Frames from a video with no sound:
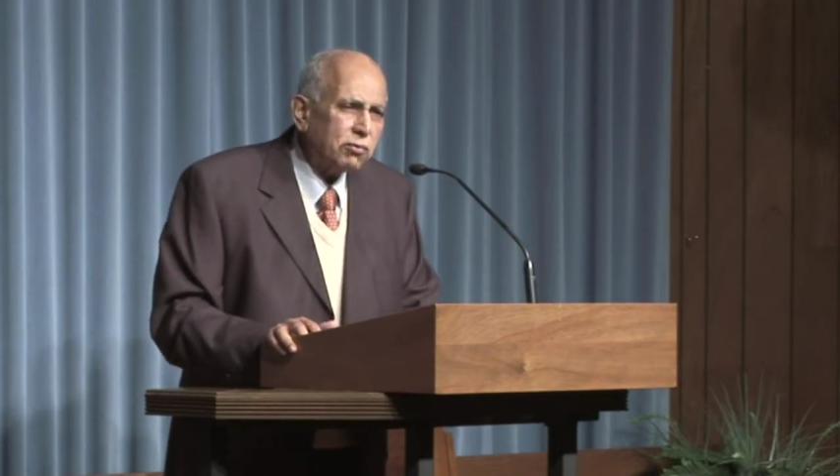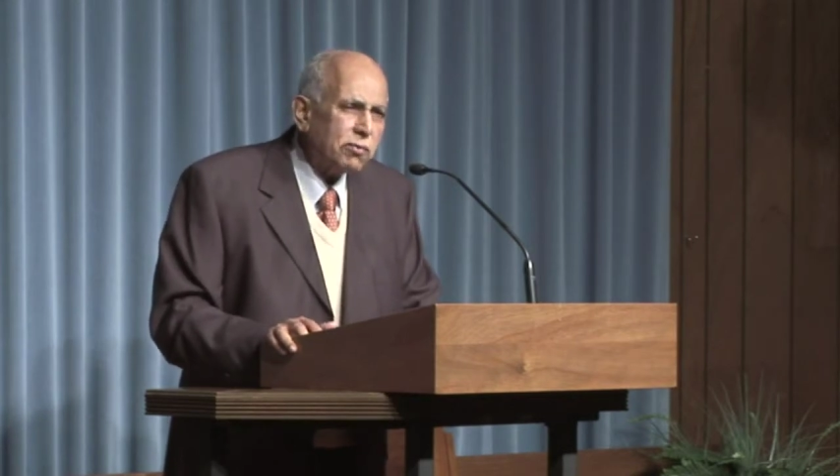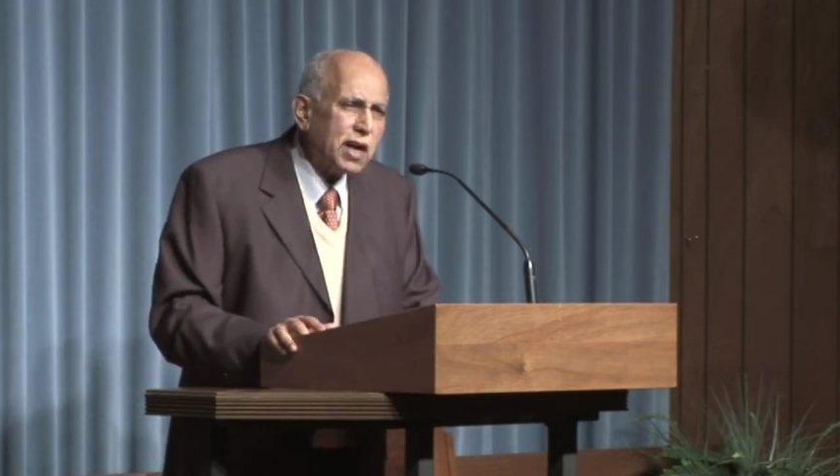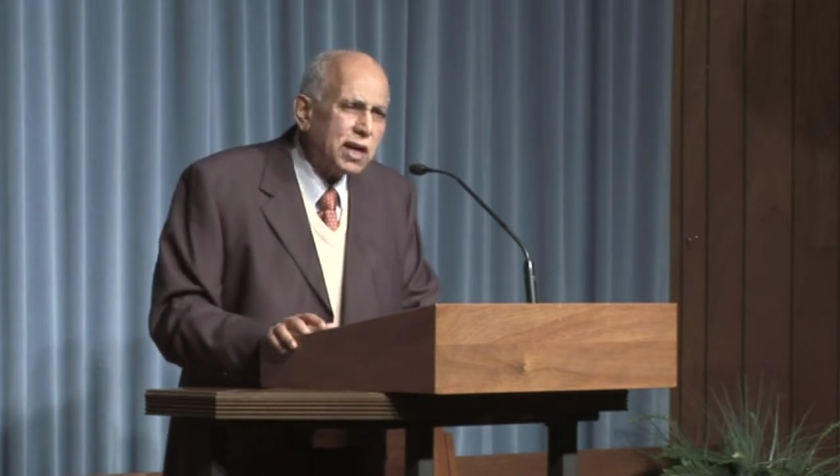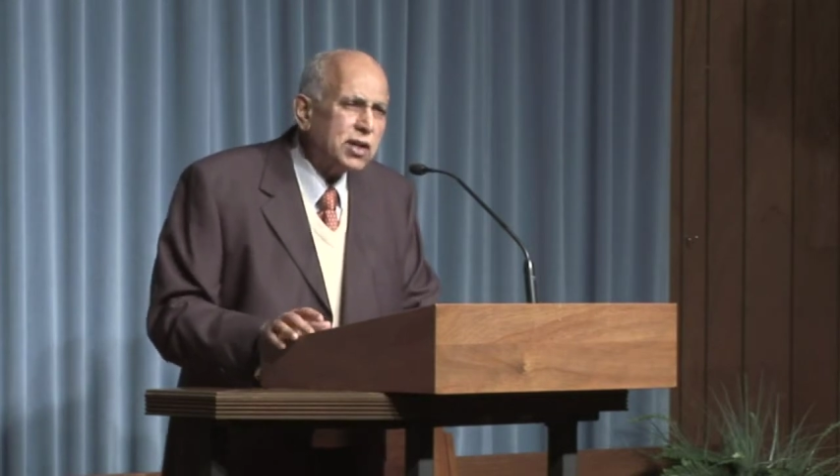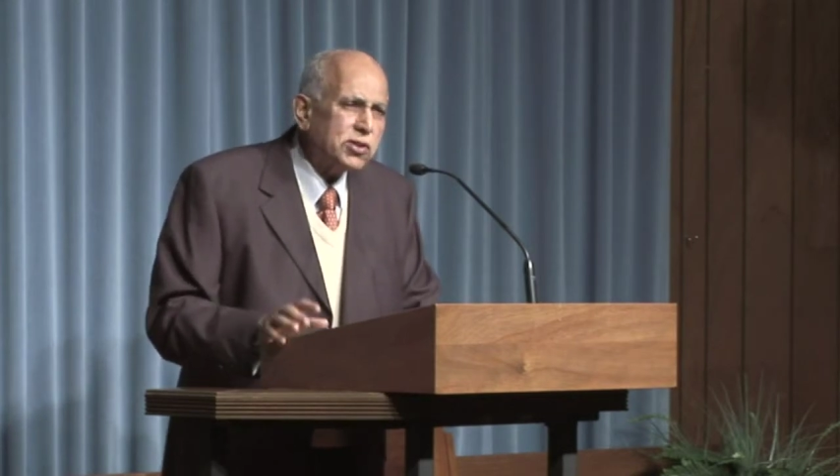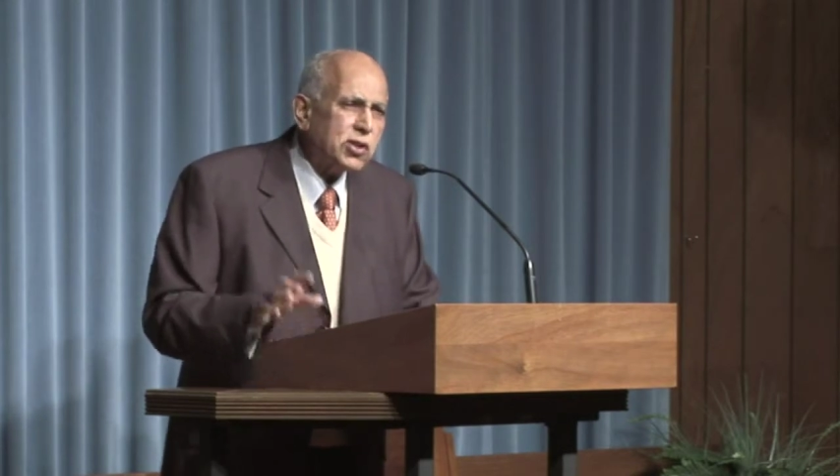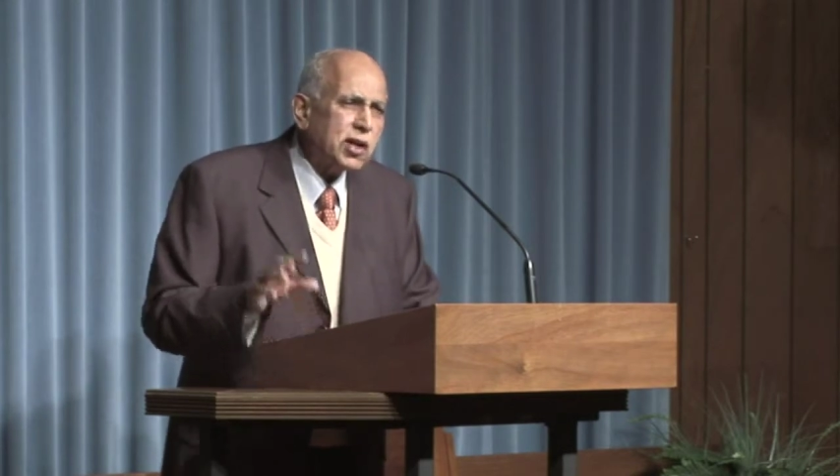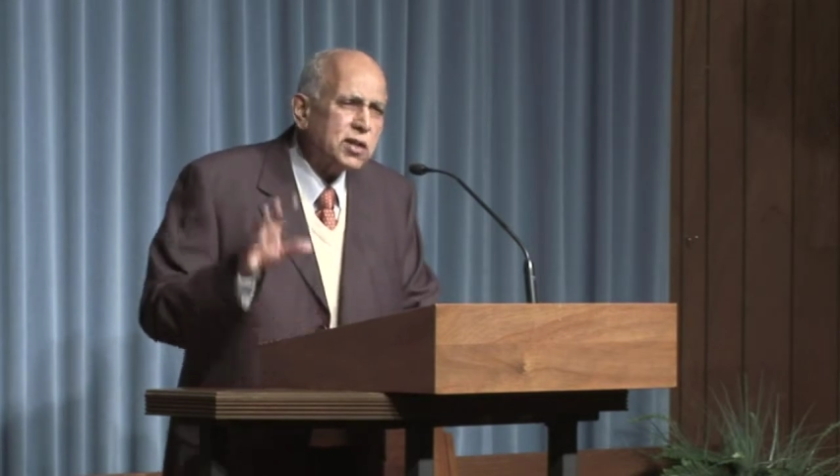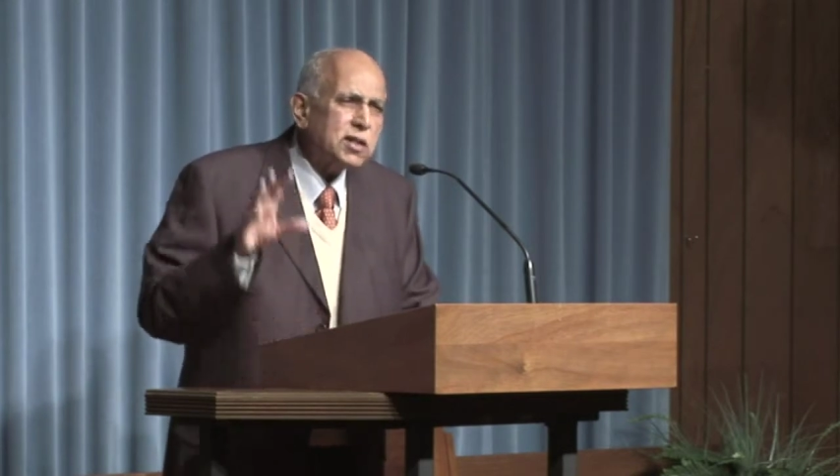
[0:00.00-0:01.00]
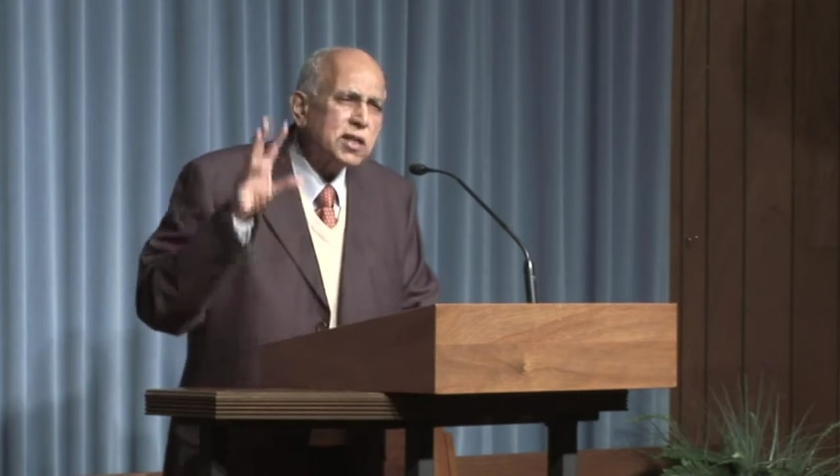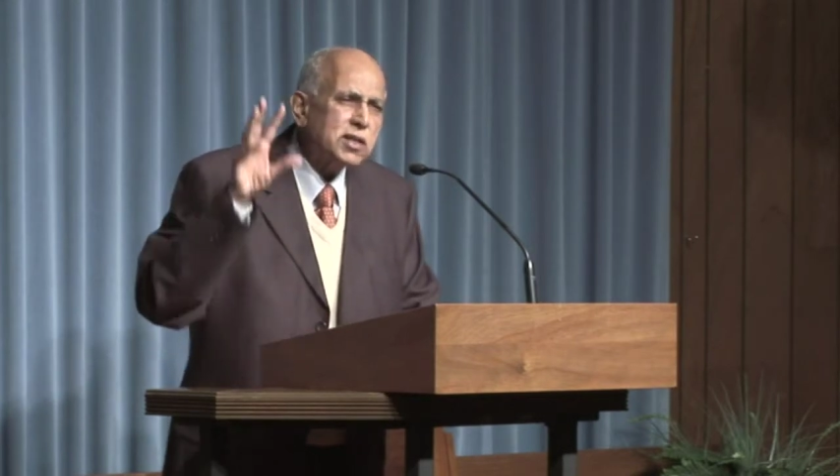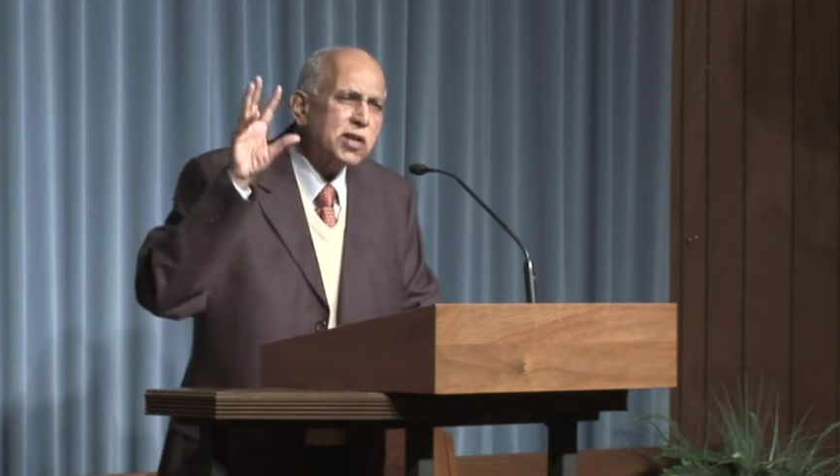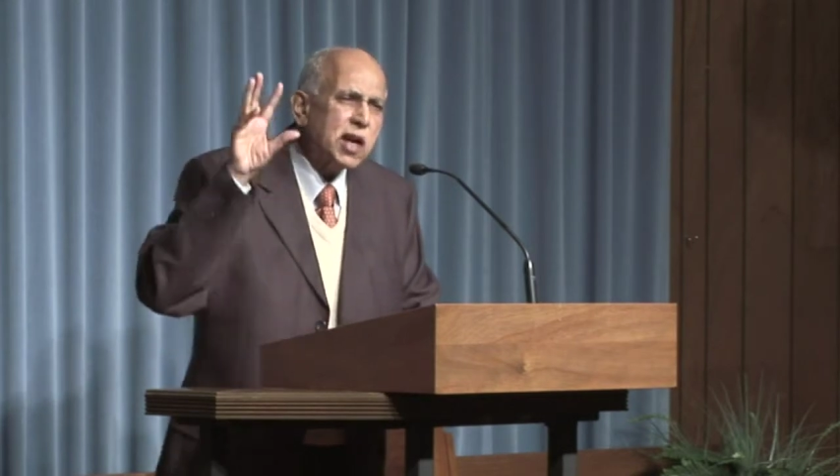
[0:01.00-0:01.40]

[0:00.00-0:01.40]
religion is